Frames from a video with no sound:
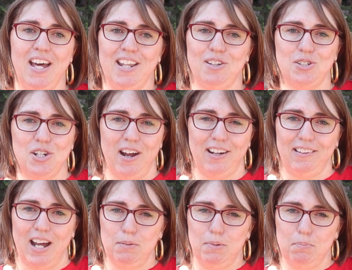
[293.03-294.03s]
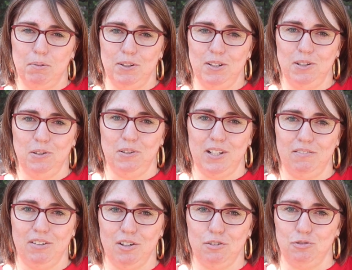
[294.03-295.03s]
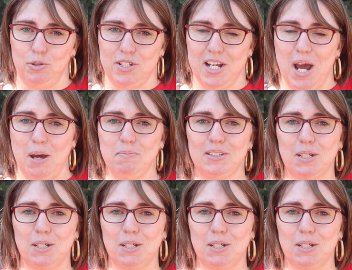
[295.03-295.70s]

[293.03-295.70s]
There's not a lot of people who live here full time.